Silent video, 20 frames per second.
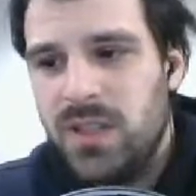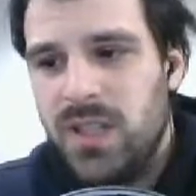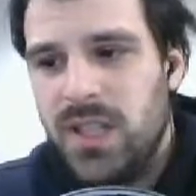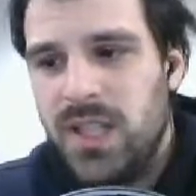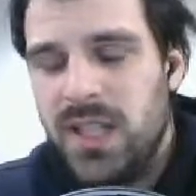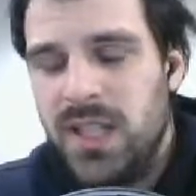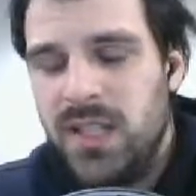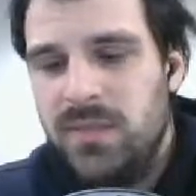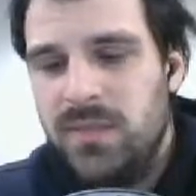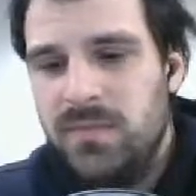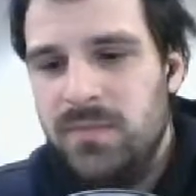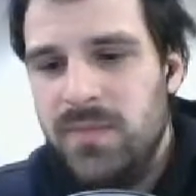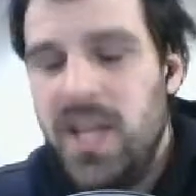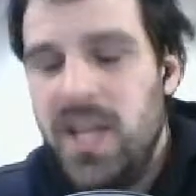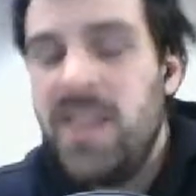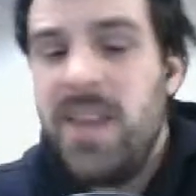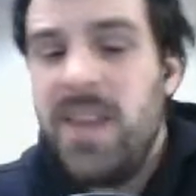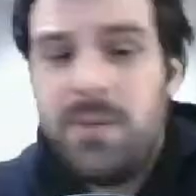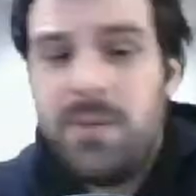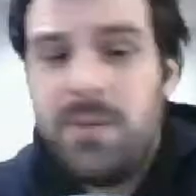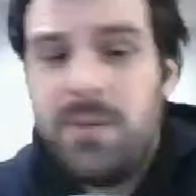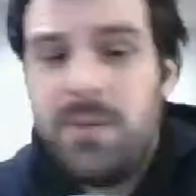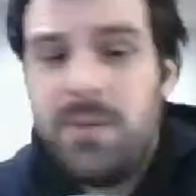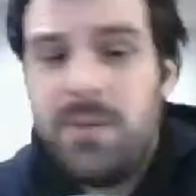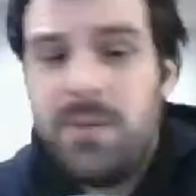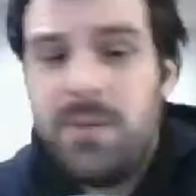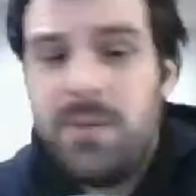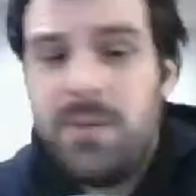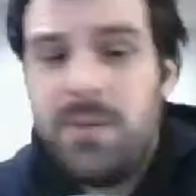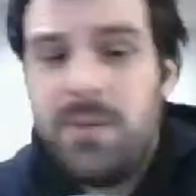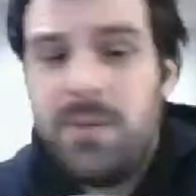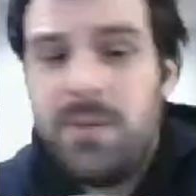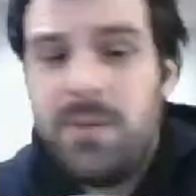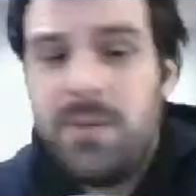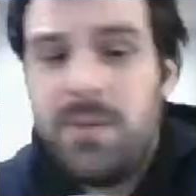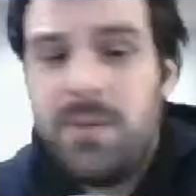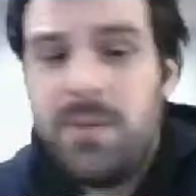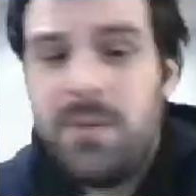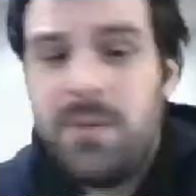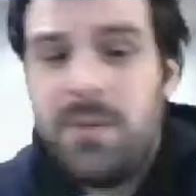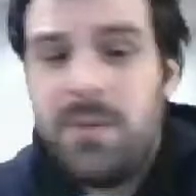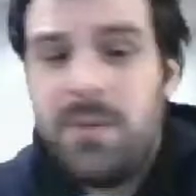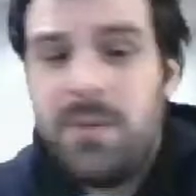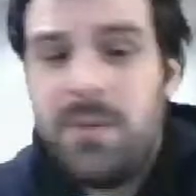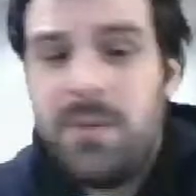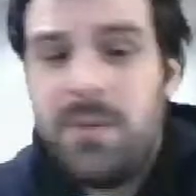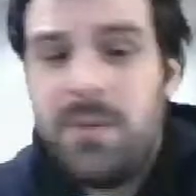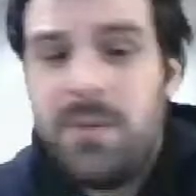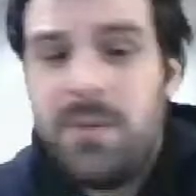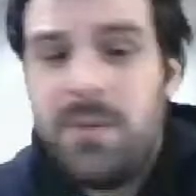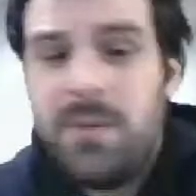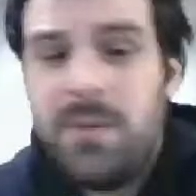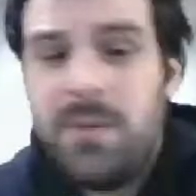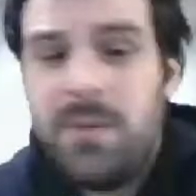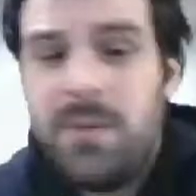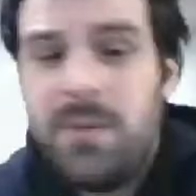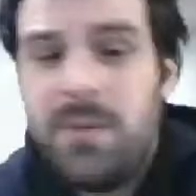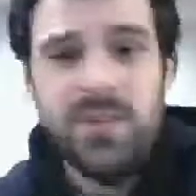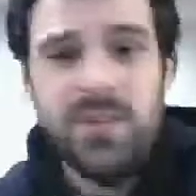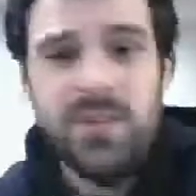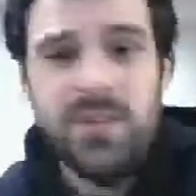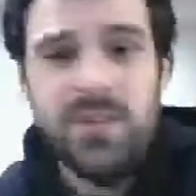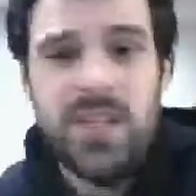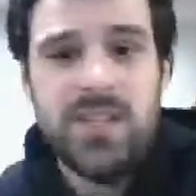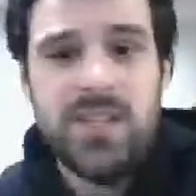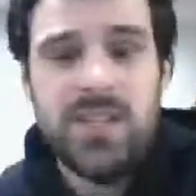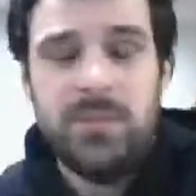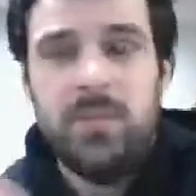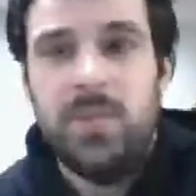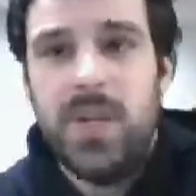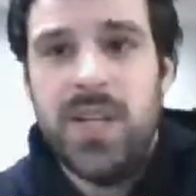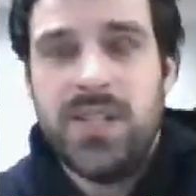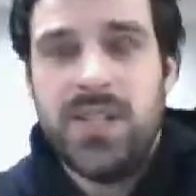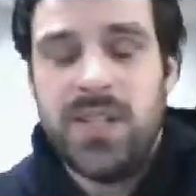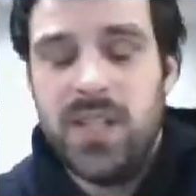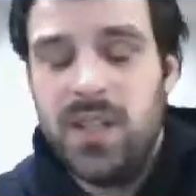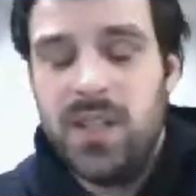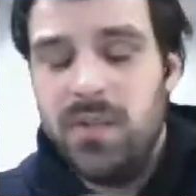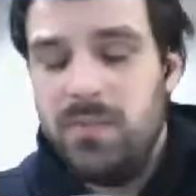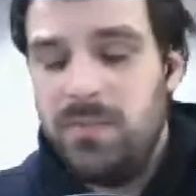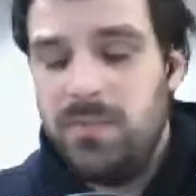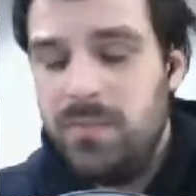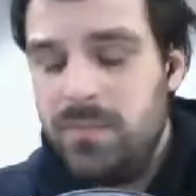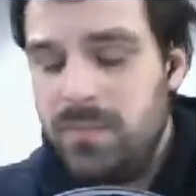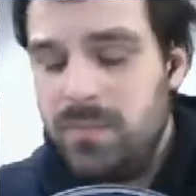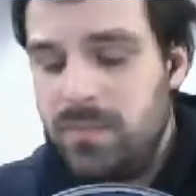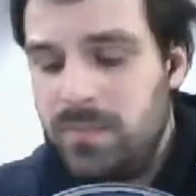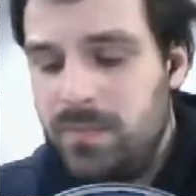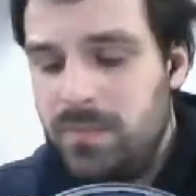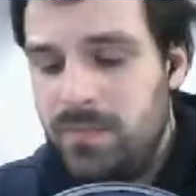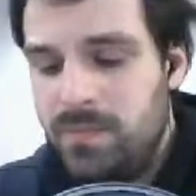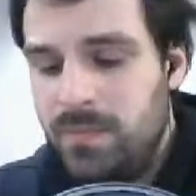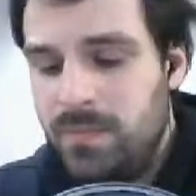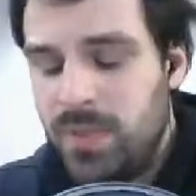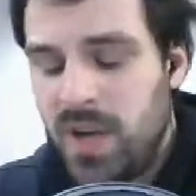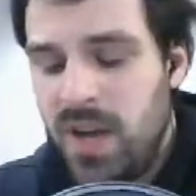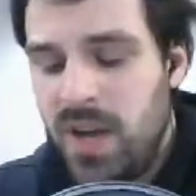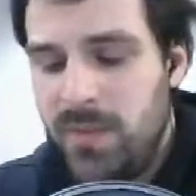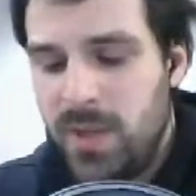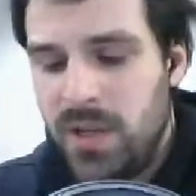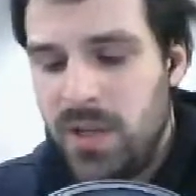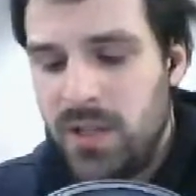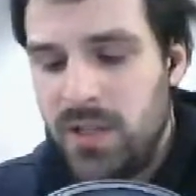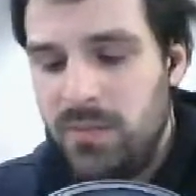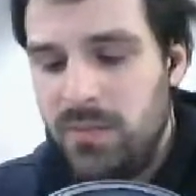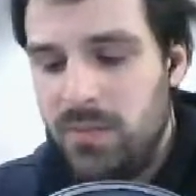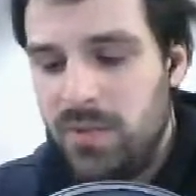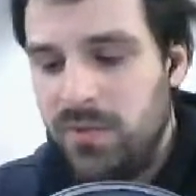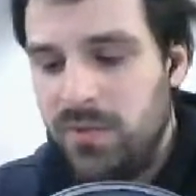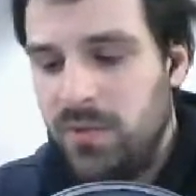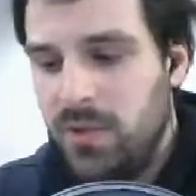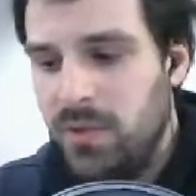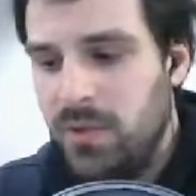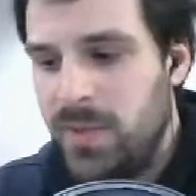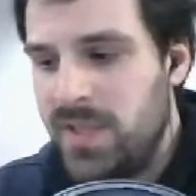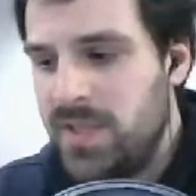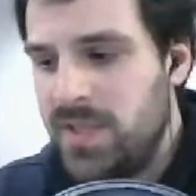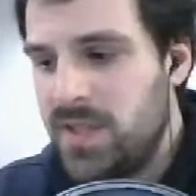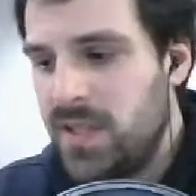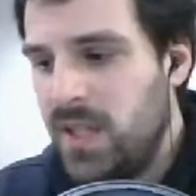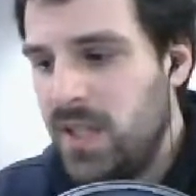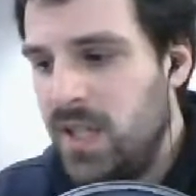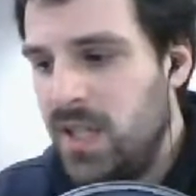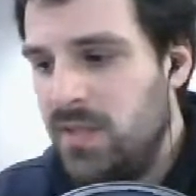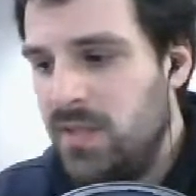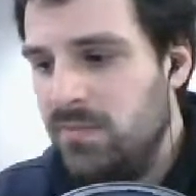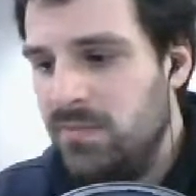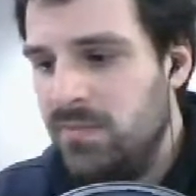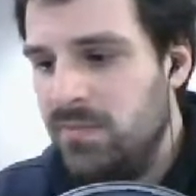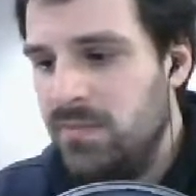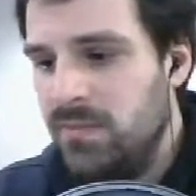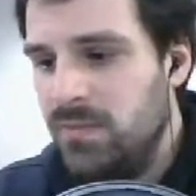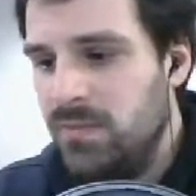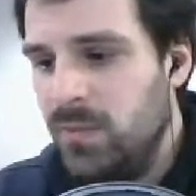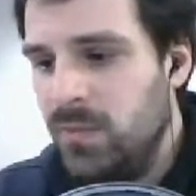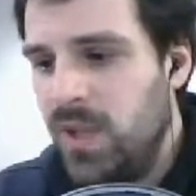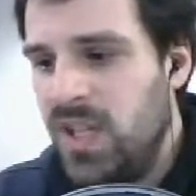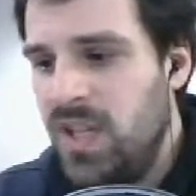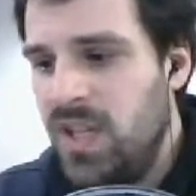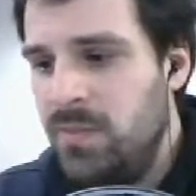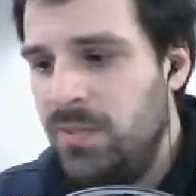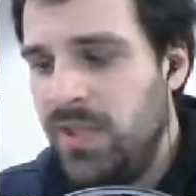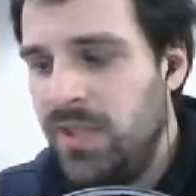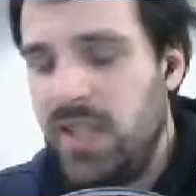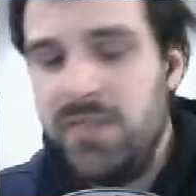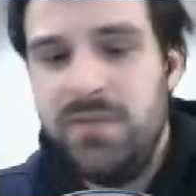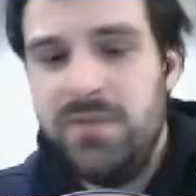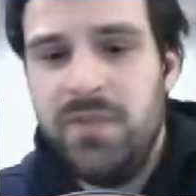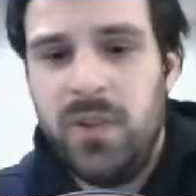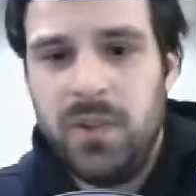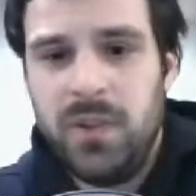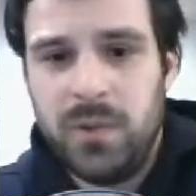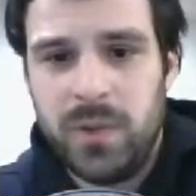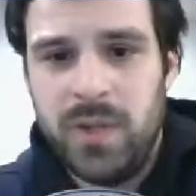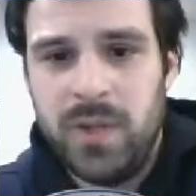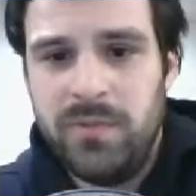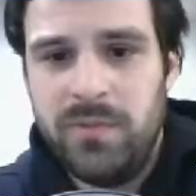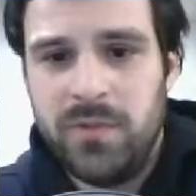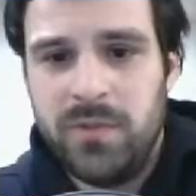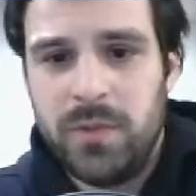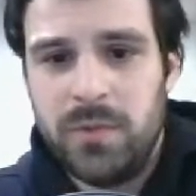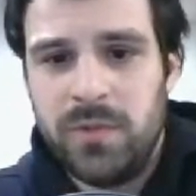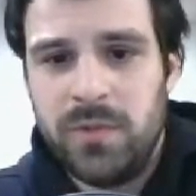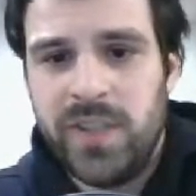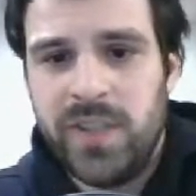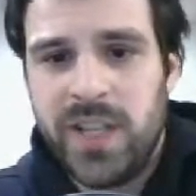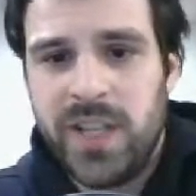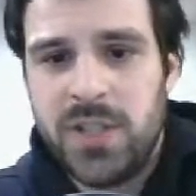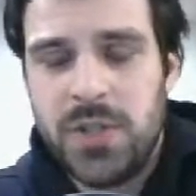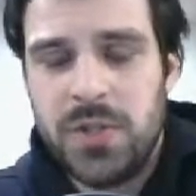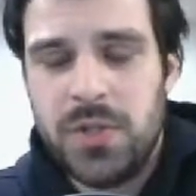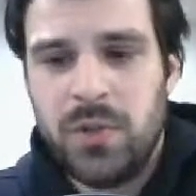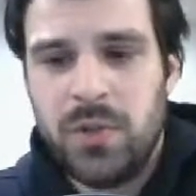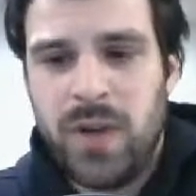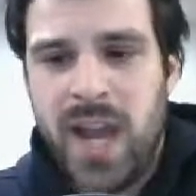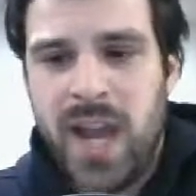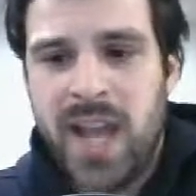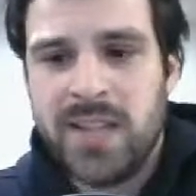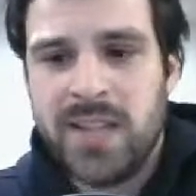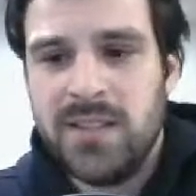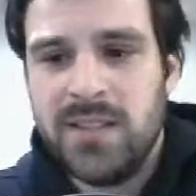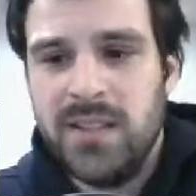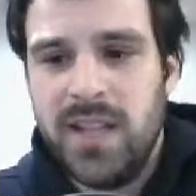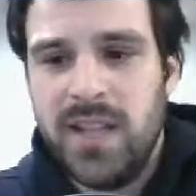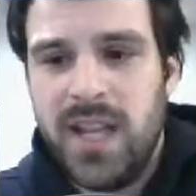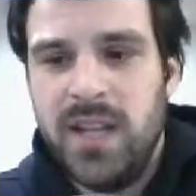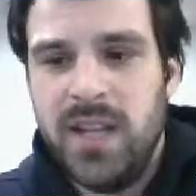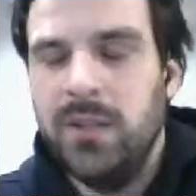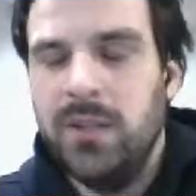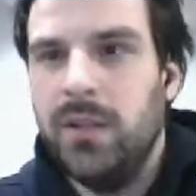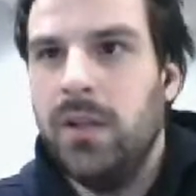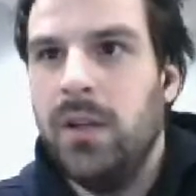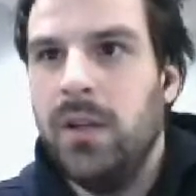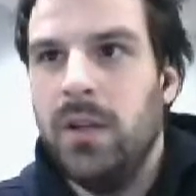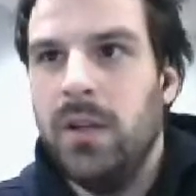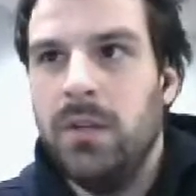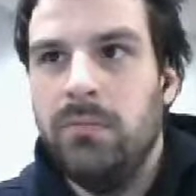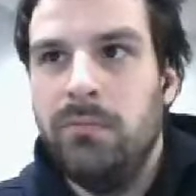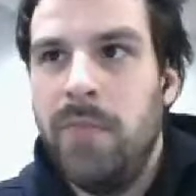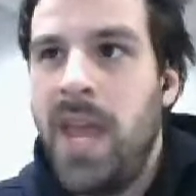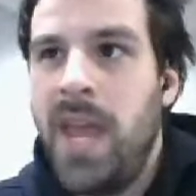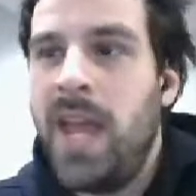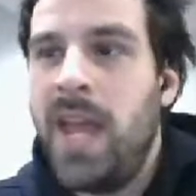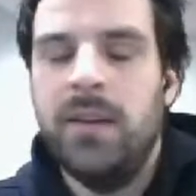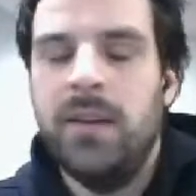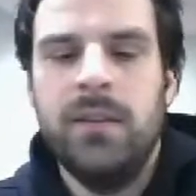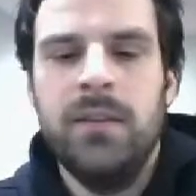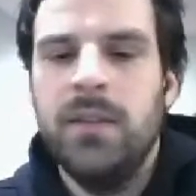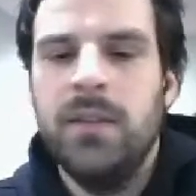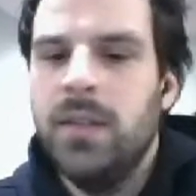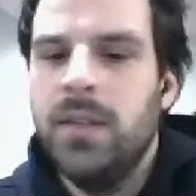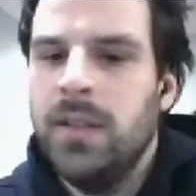And that was one in which Jonathan Keeble actually killed as a Primarch in performance when he played Fulgrim for Reflection Cracked. And, man...